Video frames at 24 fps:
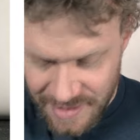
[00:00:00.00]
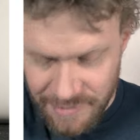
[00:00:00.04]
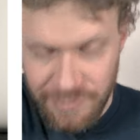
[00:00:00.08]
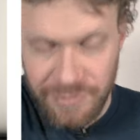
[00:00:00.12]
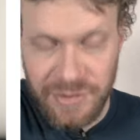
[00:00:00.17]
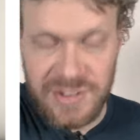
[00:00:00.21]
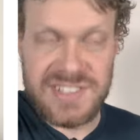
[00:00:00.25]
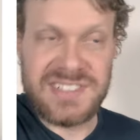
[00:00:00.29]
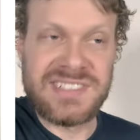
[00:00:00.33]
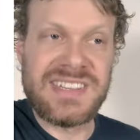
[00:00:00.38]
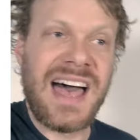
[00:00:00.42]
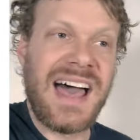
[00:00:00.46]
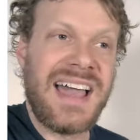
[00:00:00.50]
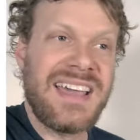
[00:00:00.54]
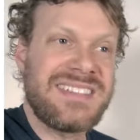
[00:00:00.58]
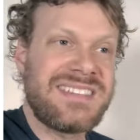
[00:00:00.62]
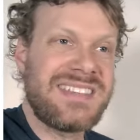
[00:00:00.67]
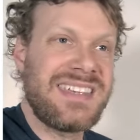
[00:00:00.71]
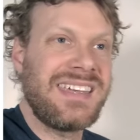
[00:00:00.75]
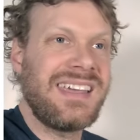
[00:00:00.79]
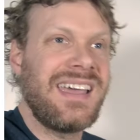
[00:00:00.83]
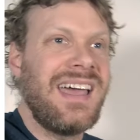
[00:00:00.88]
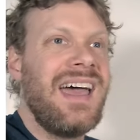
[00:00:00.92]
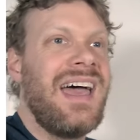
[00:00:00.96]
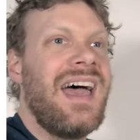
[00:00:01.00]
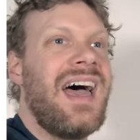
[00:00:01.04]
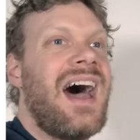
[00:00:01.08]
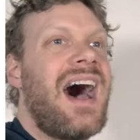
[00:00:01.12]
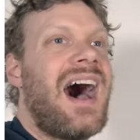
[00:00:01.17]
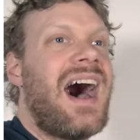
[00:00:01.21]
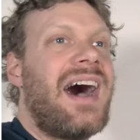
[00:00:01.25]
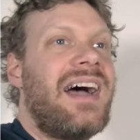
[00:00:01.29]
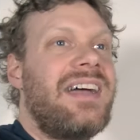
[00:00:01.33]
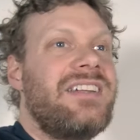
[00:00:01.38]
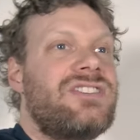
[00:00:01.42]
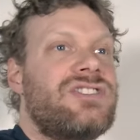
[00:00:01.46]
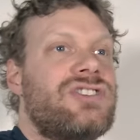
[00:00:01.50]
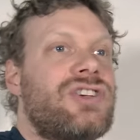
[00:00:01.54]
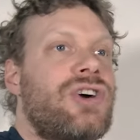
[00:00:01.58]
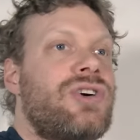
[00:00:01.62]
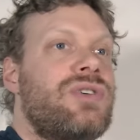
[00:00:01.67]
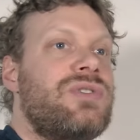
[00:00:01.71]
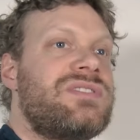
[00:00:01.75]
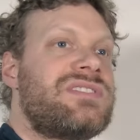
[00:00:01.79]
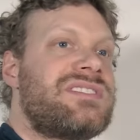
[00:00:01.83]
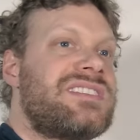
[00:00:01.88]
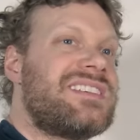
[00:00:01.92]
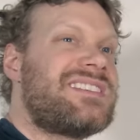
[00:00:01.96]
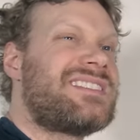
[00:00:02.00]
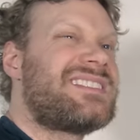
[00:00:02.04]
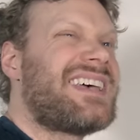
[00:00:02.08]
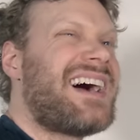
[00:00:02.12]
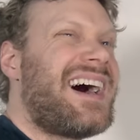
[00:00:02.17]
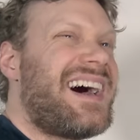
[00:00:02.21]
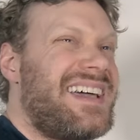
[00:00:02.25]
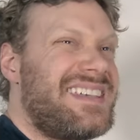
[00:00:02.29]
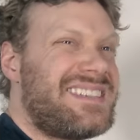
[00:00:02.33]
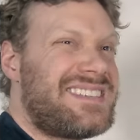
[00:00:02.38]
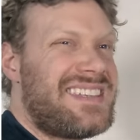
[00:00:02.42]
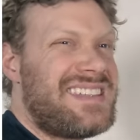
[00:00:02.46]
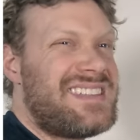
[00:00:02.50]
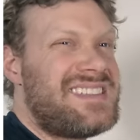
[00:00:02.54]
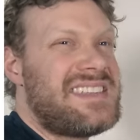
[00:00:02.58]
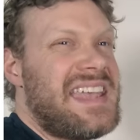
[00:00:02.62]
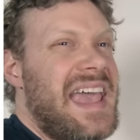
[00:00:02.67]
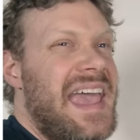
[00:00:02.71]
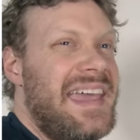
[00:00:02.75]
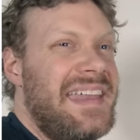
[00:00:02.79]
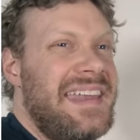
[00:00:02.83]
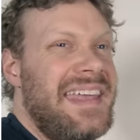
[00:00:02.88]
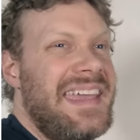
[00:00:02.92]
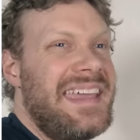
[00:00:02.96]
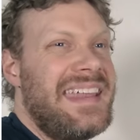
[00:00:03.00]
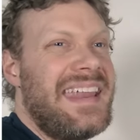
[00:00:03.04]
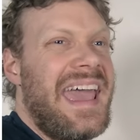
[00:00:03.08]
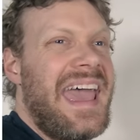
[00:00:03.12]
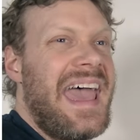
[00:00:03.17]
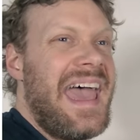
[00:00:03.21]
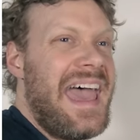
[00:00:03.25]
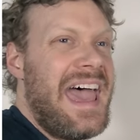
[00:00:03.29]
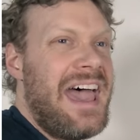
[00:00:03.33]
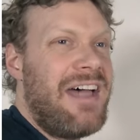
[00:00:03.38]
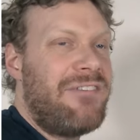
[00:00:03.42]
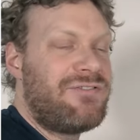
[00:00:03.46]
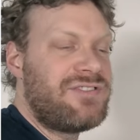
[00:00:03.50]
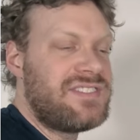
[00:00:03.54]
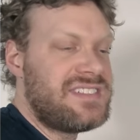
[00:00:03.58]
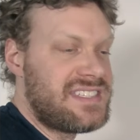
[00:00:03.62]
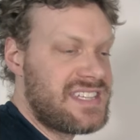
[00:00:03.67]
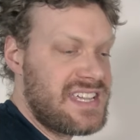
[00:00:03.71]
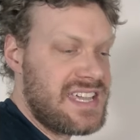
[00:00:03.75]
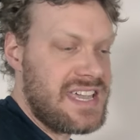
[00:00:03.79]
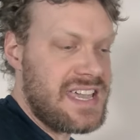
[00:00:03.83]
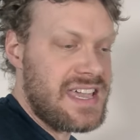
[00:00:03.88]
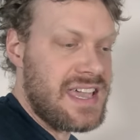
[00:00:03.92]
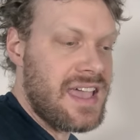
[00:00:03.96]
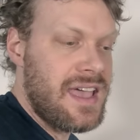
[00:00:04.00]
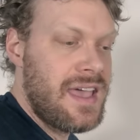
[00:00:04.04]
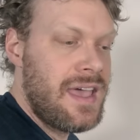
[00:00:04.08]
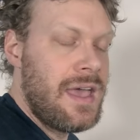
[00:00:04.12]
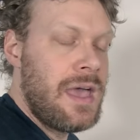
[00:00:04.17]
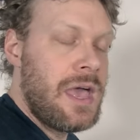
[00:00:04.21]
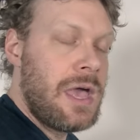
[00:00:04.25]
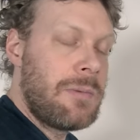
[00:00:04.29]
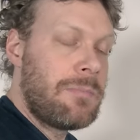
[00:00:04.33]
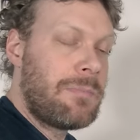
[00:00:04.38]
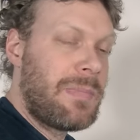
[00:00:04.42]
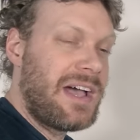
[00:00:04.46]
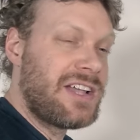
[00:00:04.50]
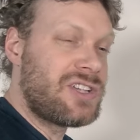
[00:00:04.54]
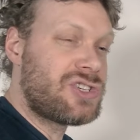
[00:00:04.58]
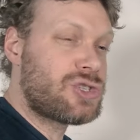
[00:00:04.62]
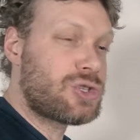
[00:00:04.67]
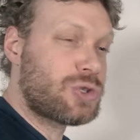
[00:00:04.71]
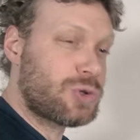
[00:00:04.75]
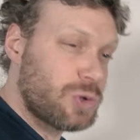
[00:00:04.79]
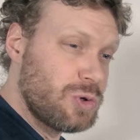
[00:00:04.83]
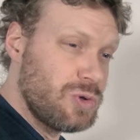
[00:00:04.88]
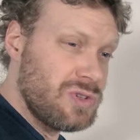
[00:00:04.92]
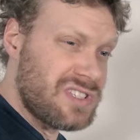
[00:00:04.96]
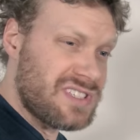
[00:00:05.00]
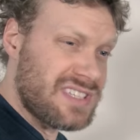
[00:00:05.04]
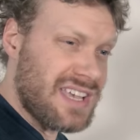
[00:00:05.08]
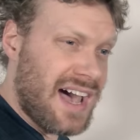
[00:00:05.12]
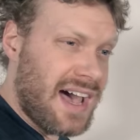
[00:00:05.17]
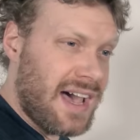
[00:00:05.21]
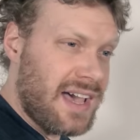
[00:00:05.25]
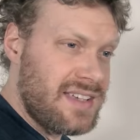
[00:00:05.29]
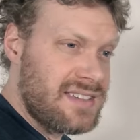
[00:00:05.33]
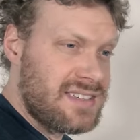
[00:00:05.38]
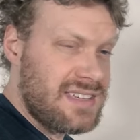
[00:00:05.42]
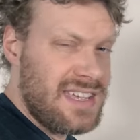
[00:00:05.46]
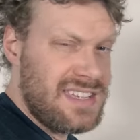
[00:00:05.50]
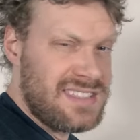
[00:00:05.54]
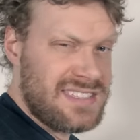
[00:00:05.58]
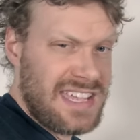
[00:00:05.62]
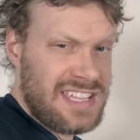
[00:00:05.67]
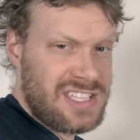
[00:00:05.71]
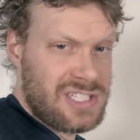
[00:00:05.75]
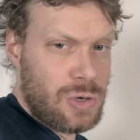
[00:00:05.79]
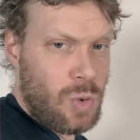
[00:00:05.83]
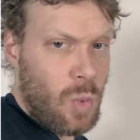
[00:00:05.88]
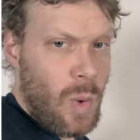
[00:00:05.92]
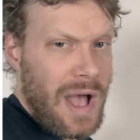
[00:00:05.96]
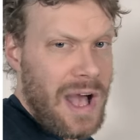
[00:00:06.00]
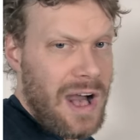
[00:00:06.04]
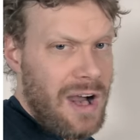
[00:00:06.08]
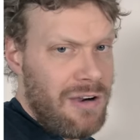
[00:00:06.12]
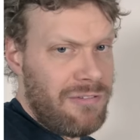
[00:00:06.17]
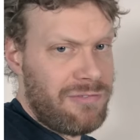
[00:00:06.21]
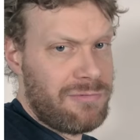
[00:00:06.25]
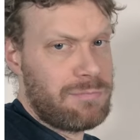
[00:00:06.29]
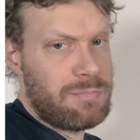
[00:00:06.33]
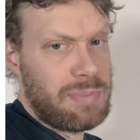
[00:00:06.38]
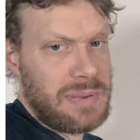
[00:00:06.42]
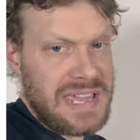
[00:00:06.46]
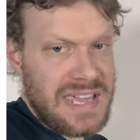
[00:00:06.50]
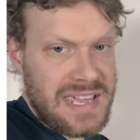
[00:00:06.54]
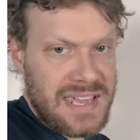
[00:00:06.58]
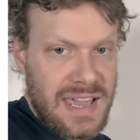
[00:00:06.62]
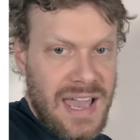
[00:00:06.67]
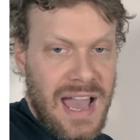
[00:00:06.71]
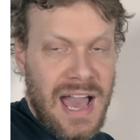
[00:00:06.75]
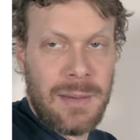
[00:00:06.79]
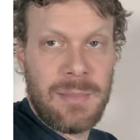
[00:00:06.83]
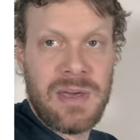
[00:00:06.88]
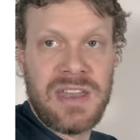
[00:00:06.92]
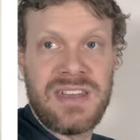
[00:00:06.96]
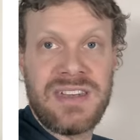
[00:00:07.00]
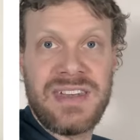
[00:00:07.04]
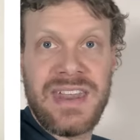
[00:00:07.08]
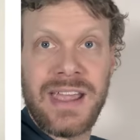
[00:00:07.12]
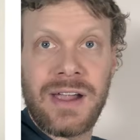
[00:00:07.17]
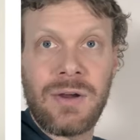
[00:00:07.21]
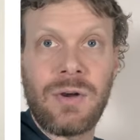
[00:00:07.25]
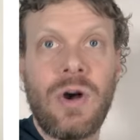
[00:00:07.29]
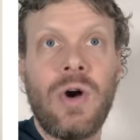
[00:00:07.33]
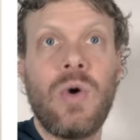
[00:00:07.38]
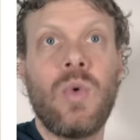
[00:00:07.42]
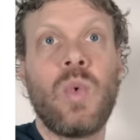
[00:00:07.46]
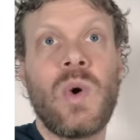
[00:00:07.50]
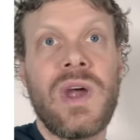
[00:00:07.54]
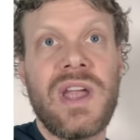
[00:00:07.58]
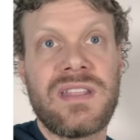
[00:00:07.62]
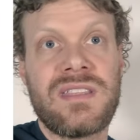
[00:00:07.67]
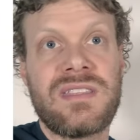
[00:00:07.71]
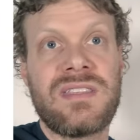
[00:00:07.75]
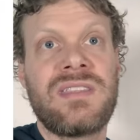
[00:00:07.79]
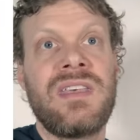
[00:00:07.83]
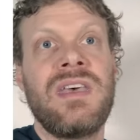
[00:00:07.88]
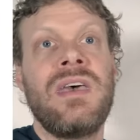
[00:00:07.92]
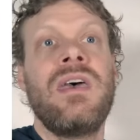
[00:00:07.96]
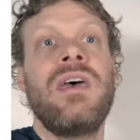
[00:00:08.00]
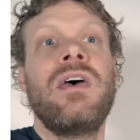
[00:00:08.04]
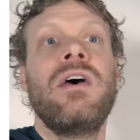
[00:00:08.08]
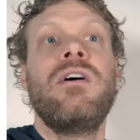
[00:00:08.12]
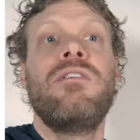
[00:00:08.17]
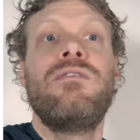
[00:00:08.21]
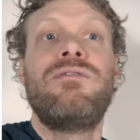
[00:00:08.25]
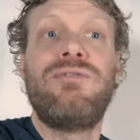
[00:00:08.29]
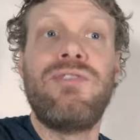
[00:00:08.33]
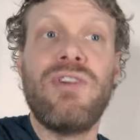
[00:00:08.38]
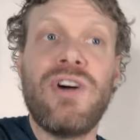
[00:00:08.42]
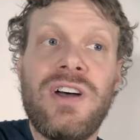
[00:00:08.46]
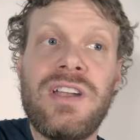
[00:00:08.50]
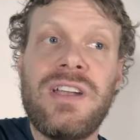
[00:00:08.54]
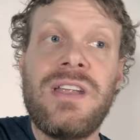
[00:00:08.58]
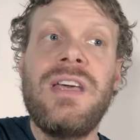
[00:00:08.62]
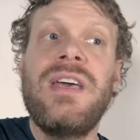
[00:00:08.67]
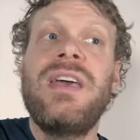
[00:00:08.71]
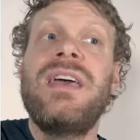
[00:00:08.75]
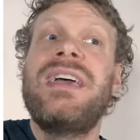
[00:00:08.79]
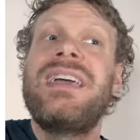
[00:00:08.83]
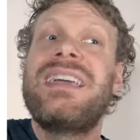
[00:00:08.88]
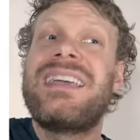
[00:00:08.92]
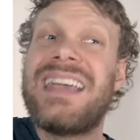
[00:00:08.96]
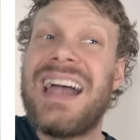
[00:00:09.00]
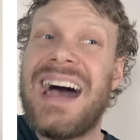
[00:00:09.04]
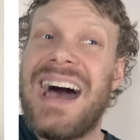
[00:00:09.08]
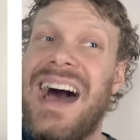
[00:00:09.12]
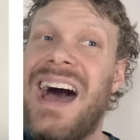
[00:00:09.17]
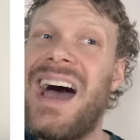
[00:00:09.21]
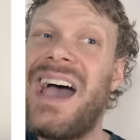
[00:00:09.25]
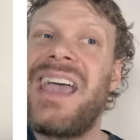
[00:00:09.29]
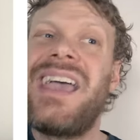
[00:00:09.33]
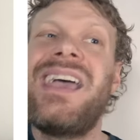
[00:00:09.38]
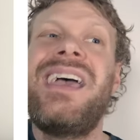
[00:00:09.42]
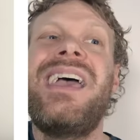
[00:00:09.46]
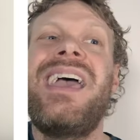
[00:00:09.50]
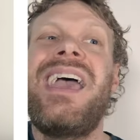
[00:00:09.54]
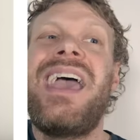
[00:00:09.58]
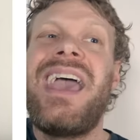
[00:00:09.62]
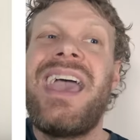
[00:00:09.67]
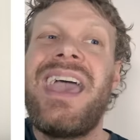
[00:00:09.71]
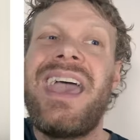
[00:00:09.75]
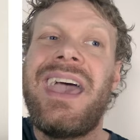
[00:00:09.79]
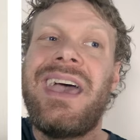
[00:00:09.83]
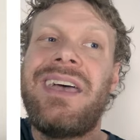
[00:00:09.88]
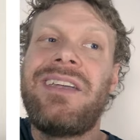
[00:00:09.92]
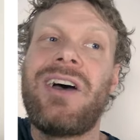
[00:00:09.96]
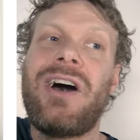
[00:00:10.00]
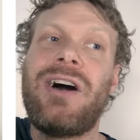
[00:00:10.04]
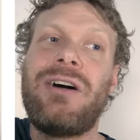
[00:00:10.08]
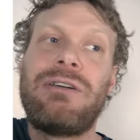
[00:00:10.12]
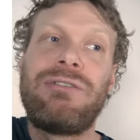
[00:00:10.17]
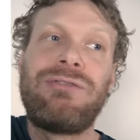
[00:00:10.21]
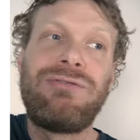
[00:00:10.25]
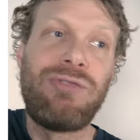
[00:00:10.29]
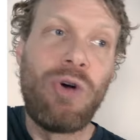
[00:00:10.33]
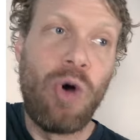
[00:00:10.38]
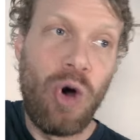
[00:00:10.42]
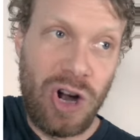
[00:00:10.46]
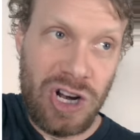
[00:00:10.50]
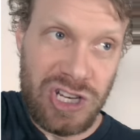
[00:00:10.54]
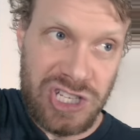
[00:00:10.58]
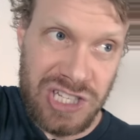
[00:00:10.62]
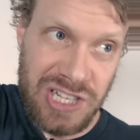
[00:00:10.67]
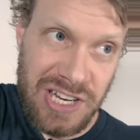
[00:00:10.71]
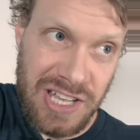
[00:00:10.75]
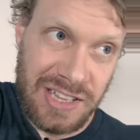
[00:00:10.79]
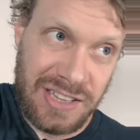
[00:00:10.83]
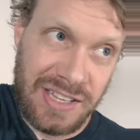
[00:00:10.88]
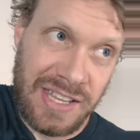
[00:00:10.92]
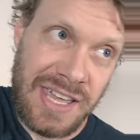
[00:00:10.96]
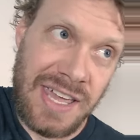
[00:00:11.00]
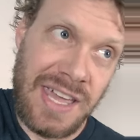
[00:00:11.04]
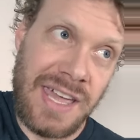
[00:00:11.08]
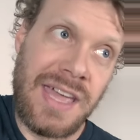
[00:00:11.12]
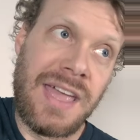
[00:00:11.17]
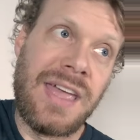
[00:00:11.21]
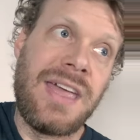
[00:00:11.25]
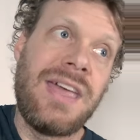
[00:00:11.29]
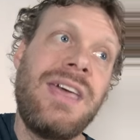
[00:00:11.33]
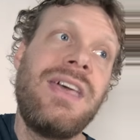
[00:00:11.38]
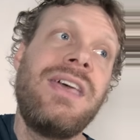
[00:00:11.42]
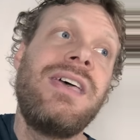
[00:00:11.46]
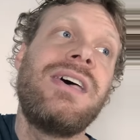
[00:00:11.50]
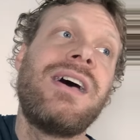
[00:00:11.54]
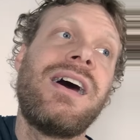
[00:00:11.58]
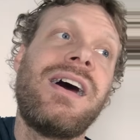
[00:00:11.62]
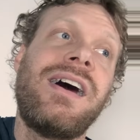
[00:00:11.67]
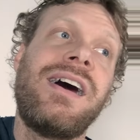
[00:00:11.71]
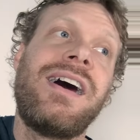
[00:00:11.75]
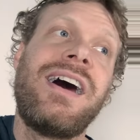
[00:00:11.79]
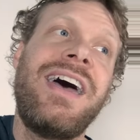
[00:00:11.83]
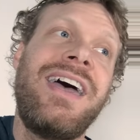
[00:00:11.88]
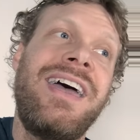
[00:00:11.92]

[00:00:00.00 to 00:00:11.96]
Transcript: For sizing, I chose the size 10 and a half D. My true size is a 12B. I'm a narrow width foot guy. And unfortunately, uh,